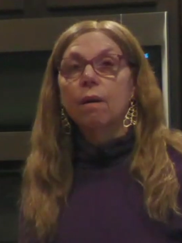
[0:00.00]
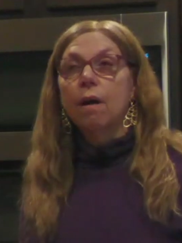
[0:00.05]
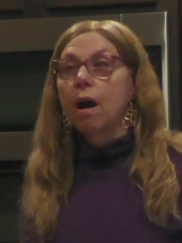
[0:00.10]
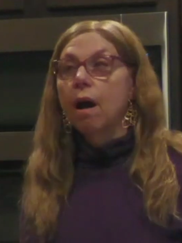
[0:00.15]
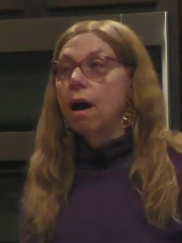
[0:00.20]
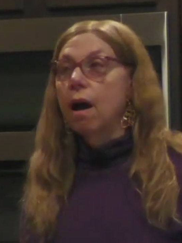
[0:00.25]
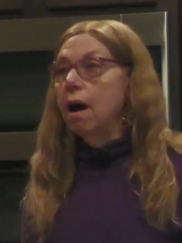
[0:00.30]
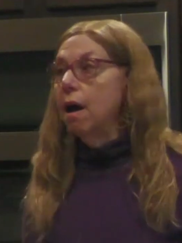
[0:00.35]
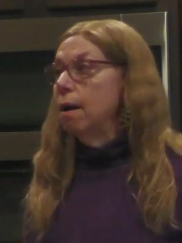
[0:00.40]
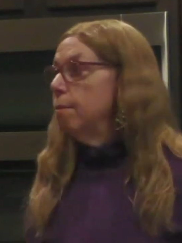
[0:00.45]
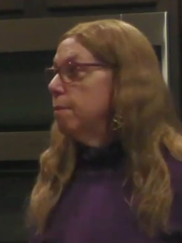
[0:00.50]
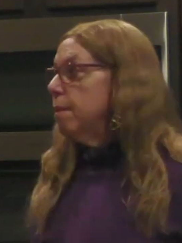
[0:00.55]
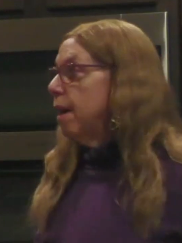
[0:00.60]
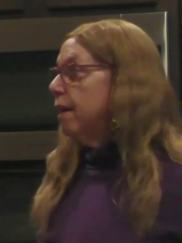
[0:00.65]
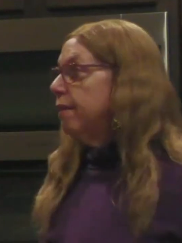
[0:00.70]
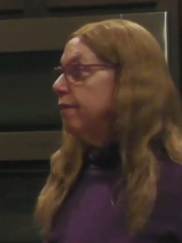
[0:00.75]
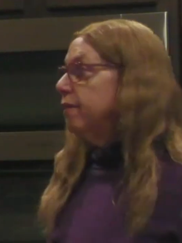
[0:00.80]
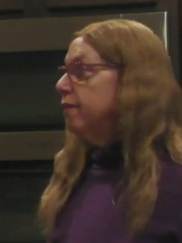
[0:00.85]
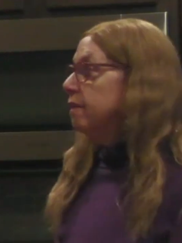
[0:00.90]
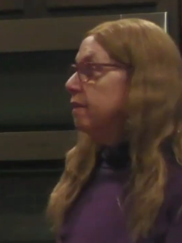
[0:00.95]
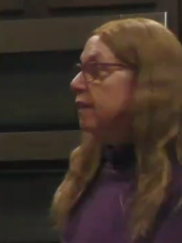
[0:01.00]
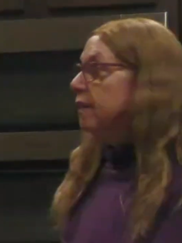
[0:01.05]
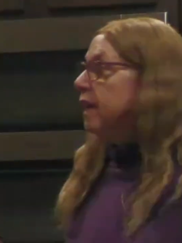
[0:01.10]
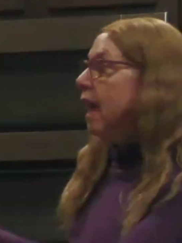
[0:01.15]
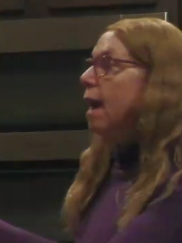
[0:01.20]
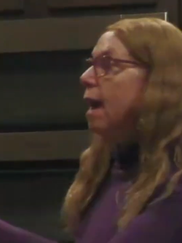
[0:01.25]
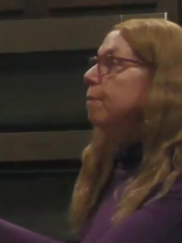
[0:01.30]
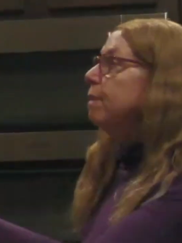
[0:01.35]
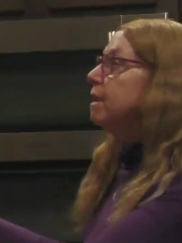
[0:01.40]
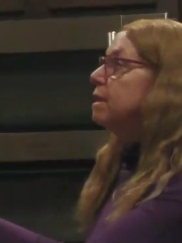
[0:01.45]
The
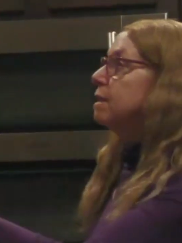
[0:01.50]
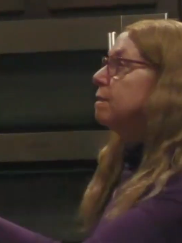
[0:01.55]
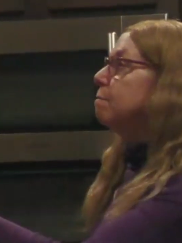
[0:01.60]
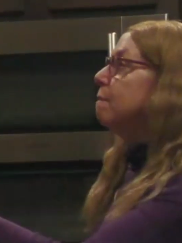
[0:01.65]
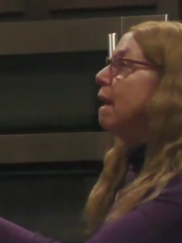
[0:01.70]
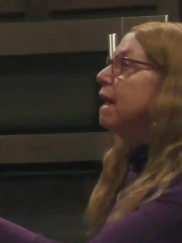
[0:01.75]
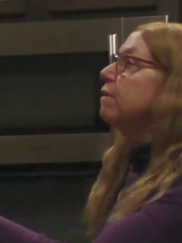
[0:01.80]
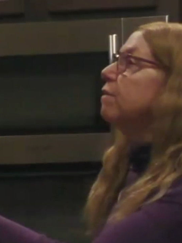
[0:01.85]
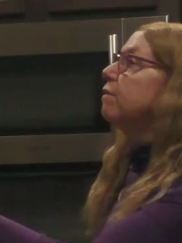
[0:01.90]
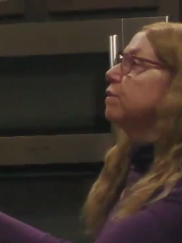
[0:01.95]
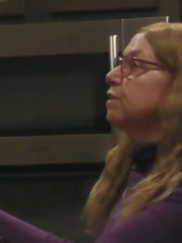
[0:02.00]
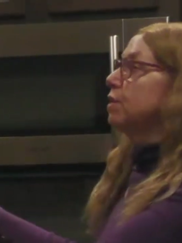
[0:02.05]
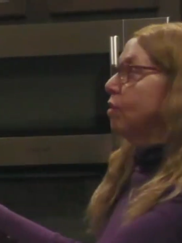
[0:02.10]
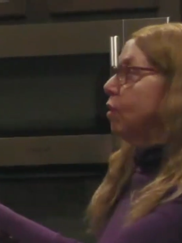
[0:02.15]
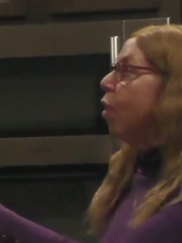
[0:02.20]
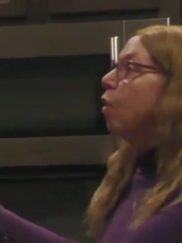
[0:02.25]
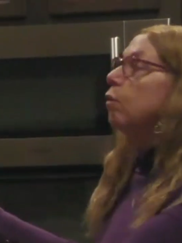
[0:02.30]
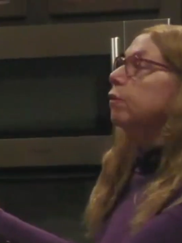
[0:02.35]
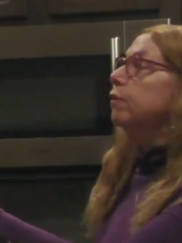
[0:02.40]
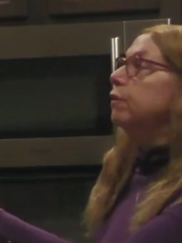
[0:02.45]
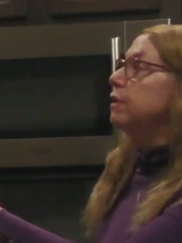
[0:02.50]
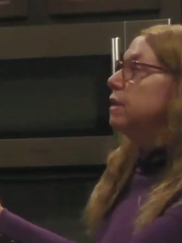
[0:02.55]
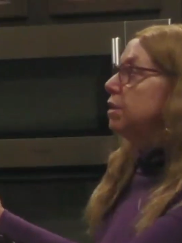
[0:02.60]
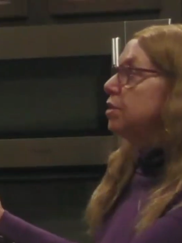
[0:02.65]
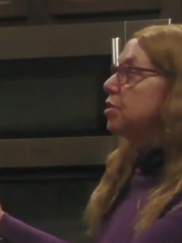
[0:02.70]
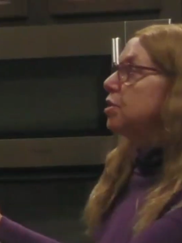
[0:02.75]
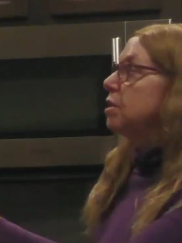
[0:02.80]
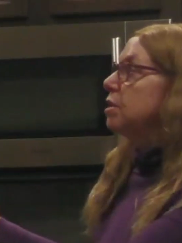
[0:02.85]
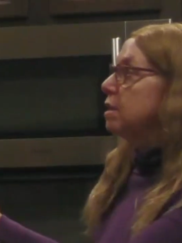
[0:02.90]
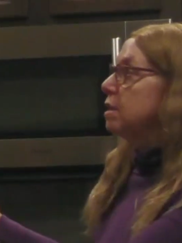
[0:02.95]
cabinet's meant to hold the
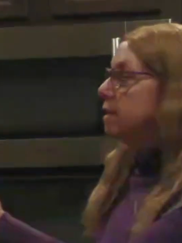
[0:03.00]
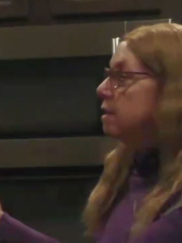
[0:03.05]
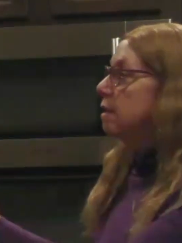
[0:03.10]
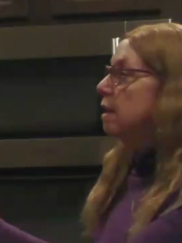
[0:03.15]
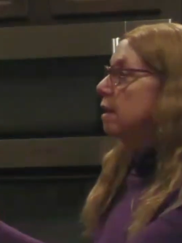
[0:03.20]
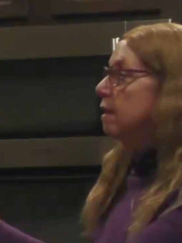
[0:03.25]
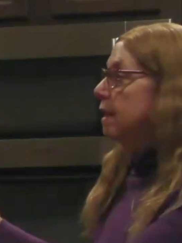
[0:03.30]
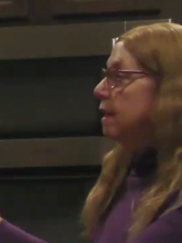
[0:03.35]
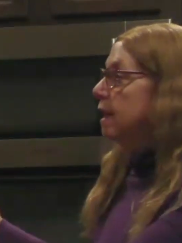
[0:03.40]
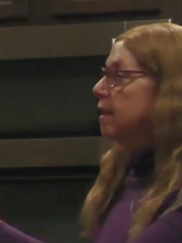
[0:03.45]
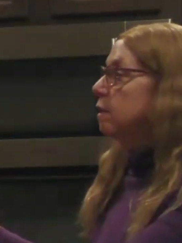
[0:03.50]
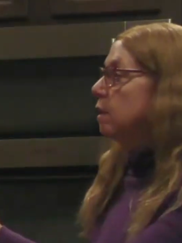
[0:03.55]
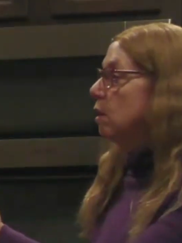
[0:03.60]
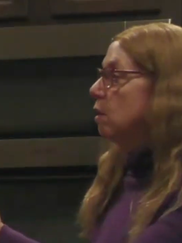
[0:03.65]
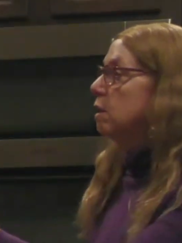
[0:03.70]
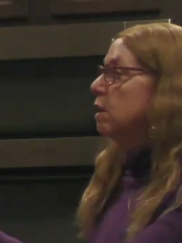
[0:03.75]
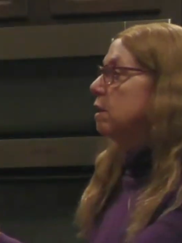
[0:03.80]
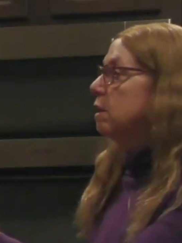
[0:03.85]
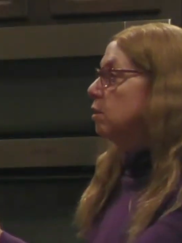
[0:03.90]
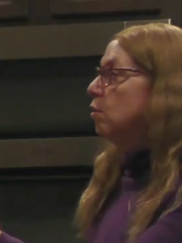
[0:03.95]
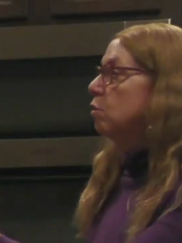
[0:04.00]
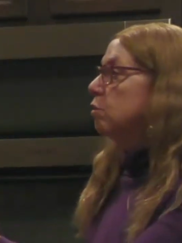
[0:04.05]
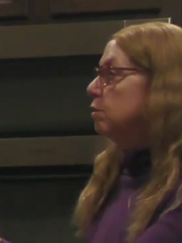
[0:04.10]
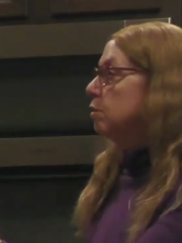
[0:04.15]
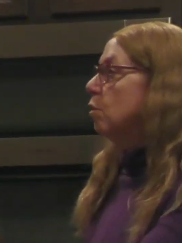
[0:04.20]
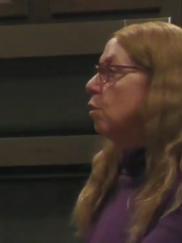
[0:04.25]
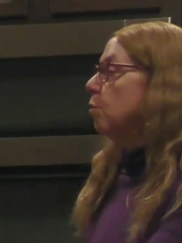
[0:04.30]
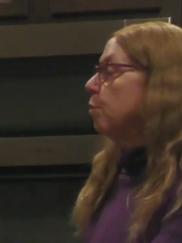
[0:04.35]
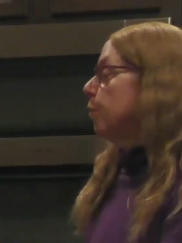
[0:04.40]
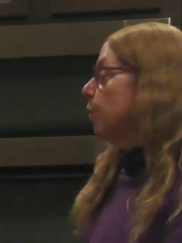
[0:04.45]
dishes. That's its
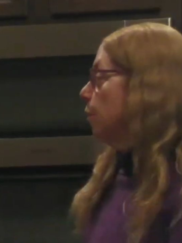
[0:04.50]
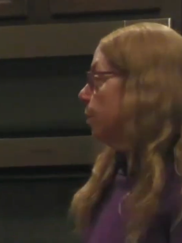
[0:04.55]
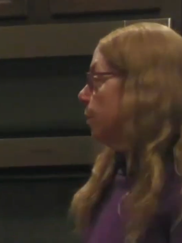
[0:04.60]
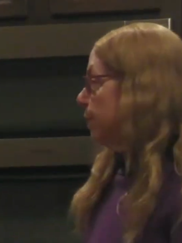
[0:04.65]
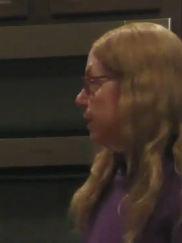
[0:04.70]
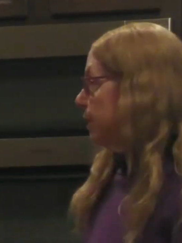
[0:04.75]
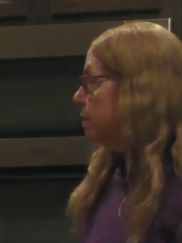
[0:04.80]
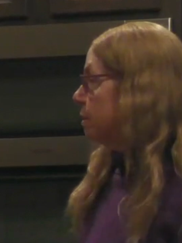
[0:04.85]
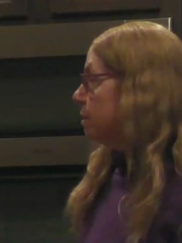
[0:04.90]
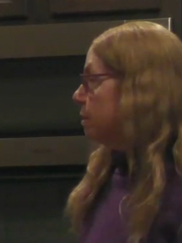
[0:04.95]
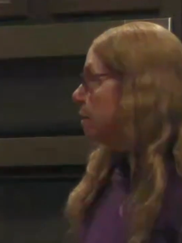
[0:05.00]
sole purpose.